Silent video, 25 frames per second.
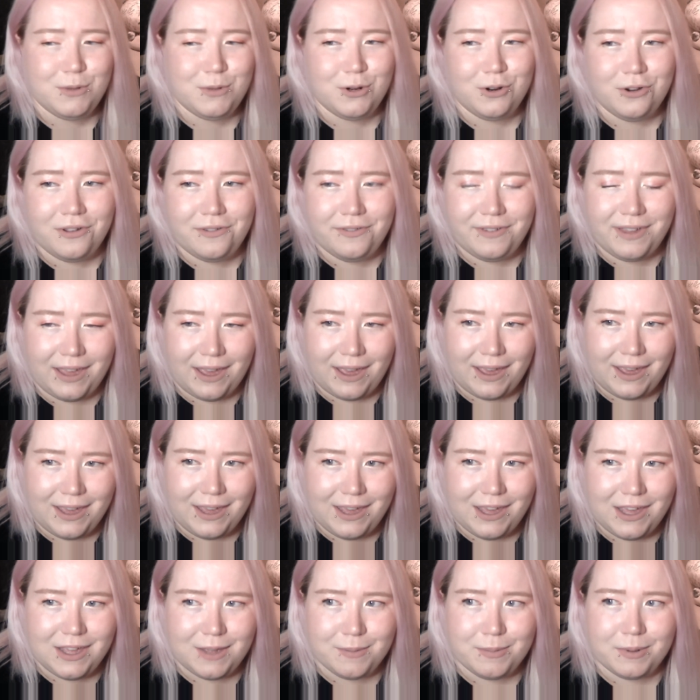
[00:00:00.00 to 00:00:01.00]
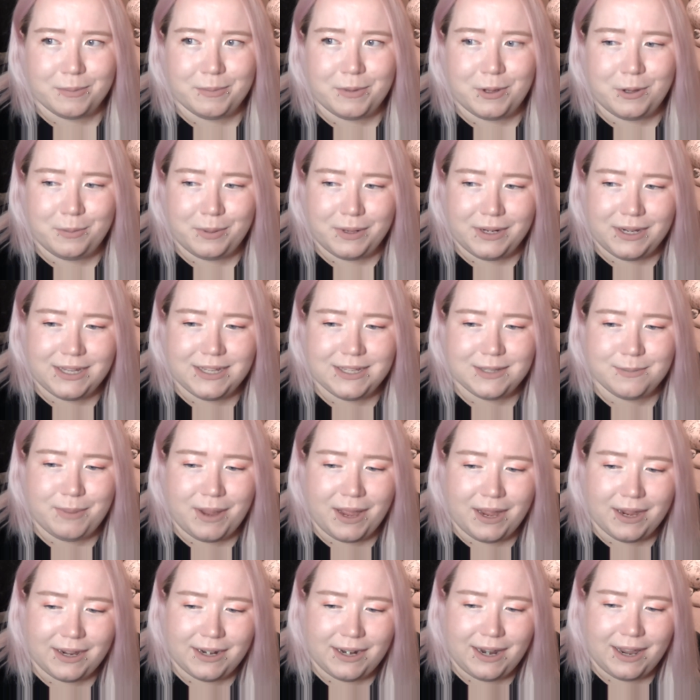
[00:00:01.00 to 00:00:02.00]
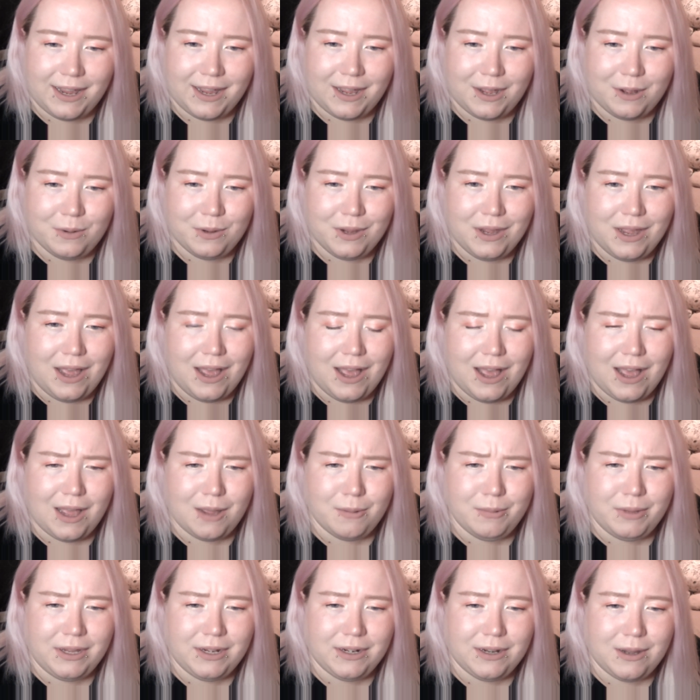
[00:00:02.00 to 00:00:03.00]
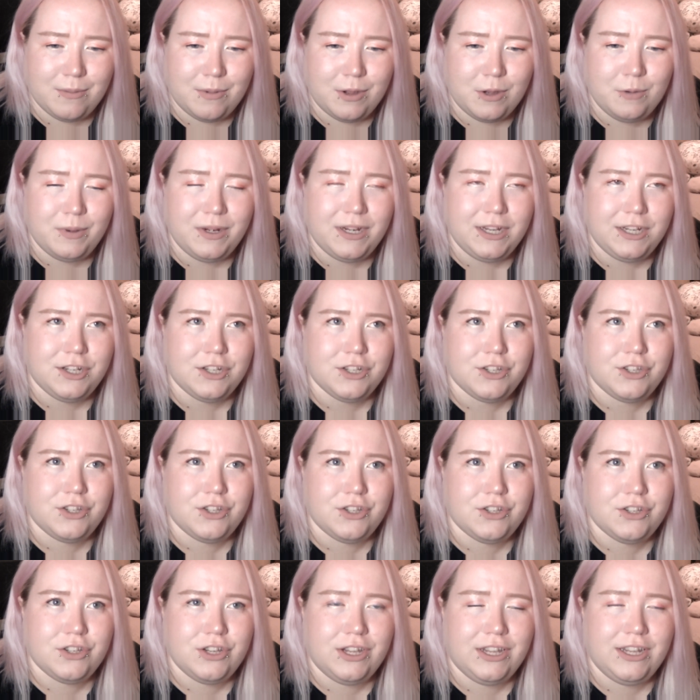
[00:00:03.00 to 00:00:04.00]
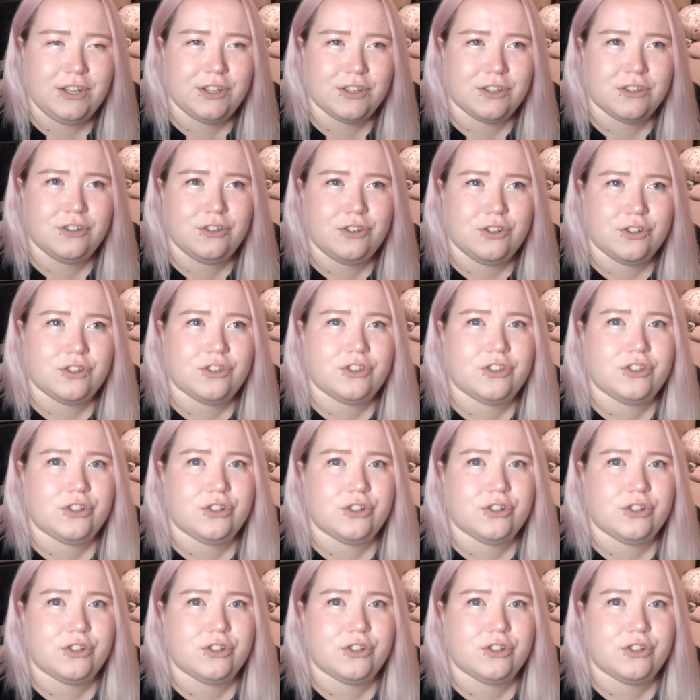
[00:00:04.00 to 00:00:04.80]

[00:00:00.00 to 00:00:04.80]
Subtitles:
more of Gabe. I'm hoping he's back now. I mean, I'm hoping he doesn't just